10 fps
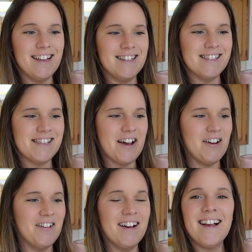And
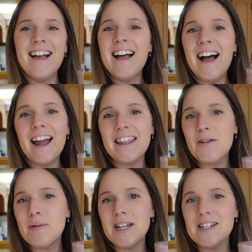so I
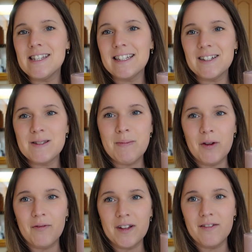like putting just a little
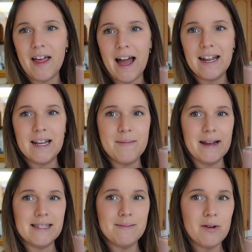spoonful of that in my
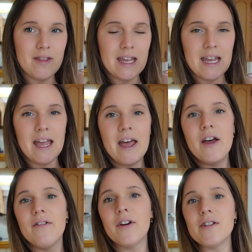smoothie,
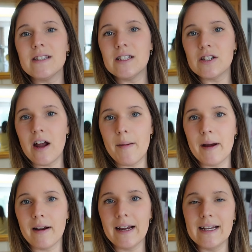frozen
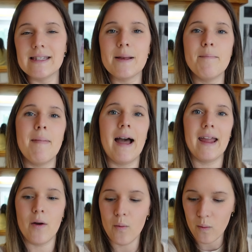strawberries,
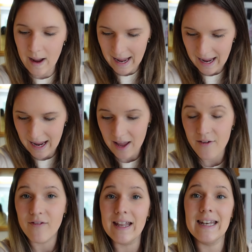my whey
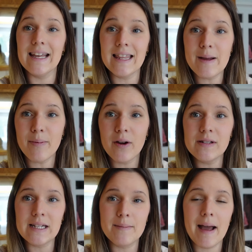vanilla
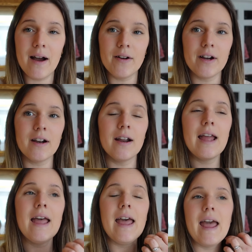protein powder,
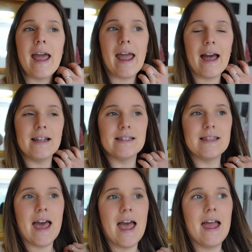and
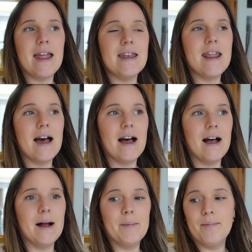then
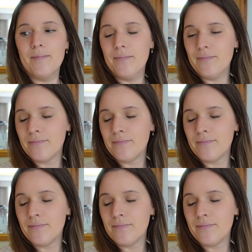um,